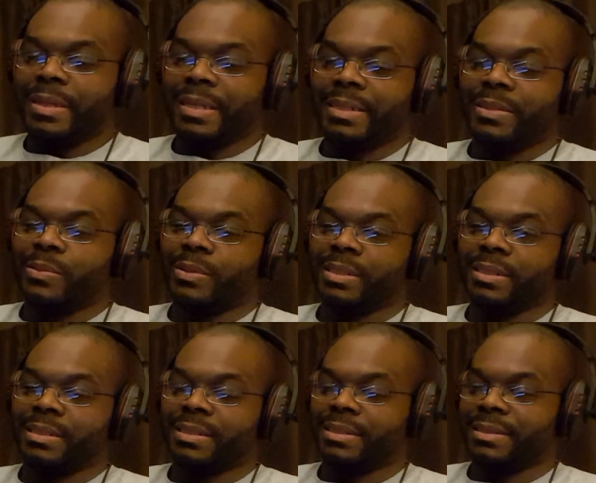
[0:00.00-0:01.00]
Anyway,
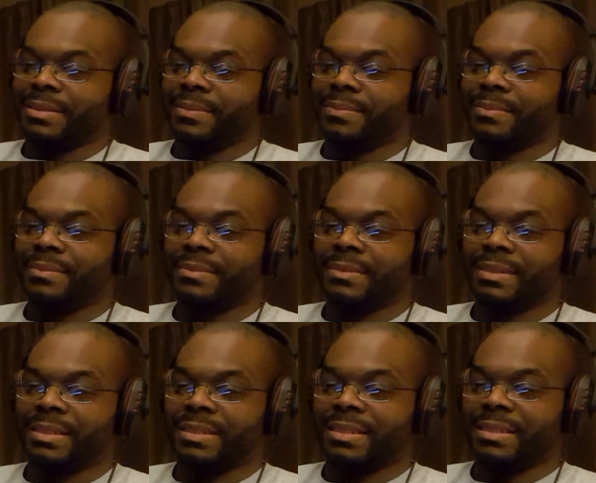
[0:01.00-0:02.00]

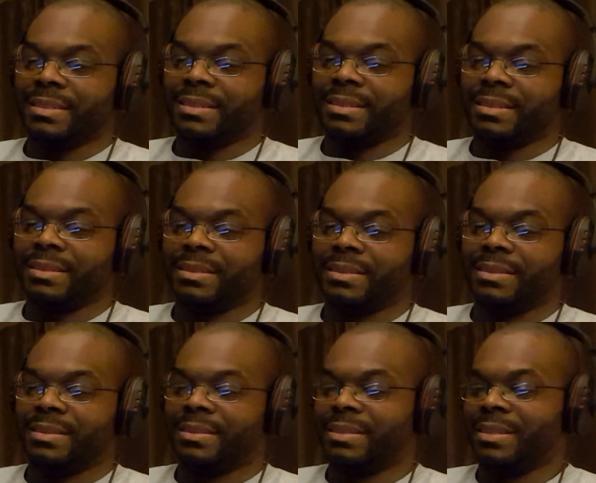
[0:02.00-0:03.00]
let's get into
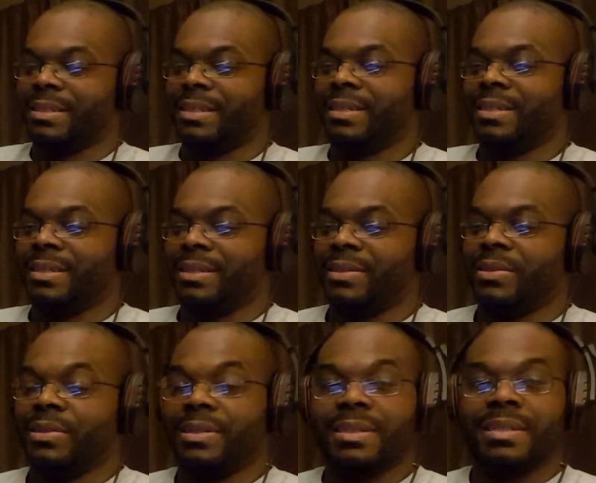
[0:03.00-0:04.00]
this. All
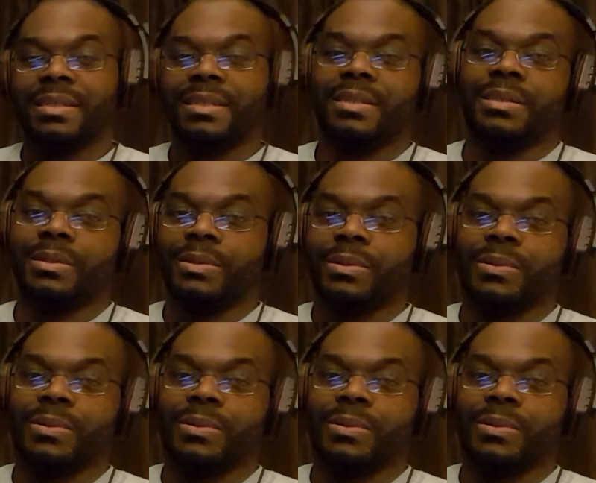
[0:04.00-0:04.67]
right, here we go.